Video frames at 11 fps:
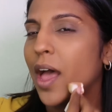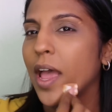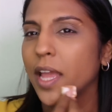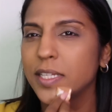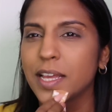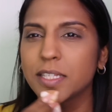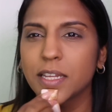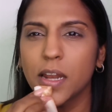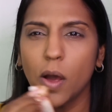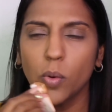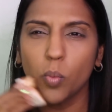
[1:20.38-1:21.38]
I tested
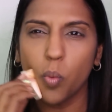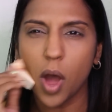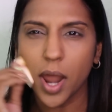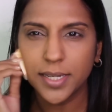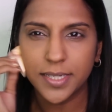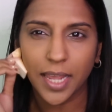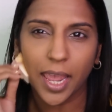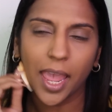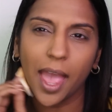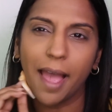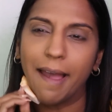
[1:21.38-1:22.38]
it out one
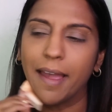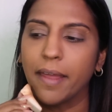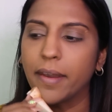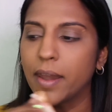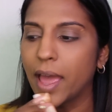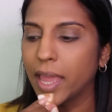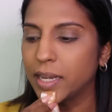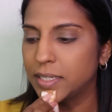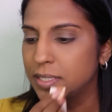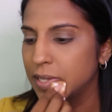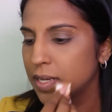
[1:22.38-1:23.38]
day and
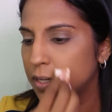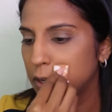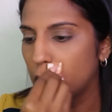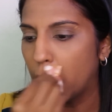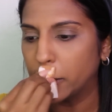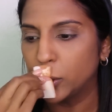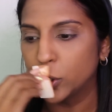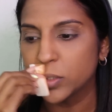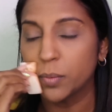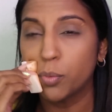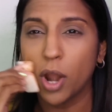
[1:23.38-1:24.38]
I did not
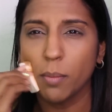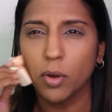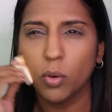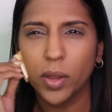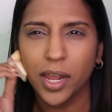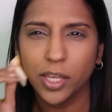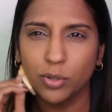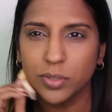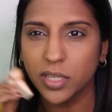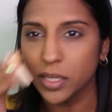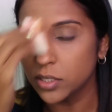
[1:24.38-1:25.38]
use a primer when I
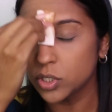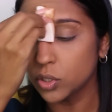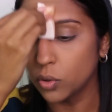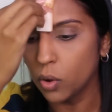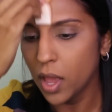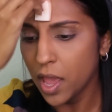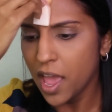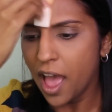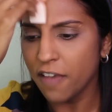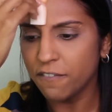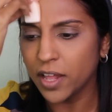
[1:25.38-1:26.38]
used it, so
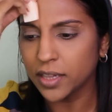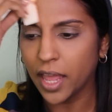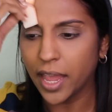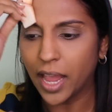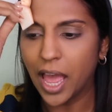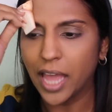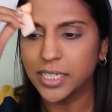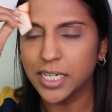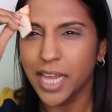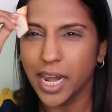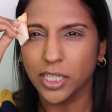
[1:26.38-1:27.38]
I felt like I
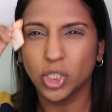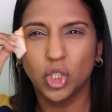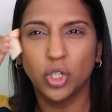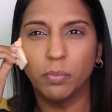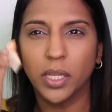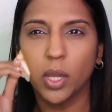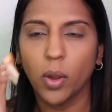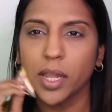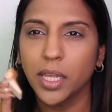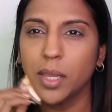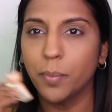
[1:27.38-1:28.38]
didn't get extremely
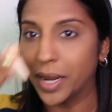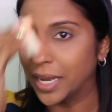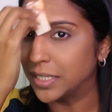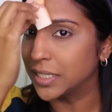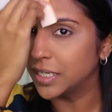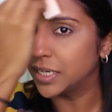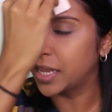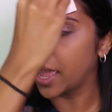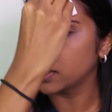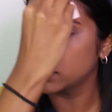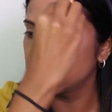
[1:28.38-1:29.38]
oily, but I did
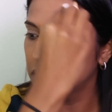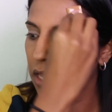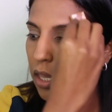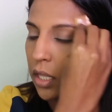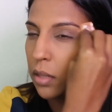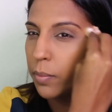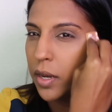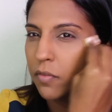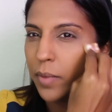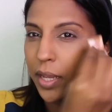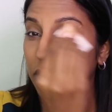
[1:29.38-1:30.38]
get a little bit
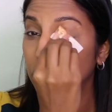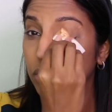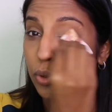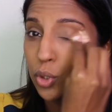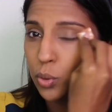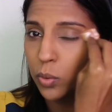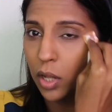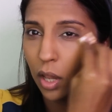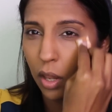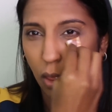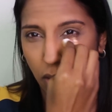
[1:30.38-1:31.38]
of my
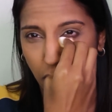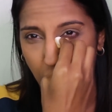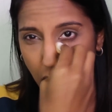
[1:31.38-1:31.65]
usual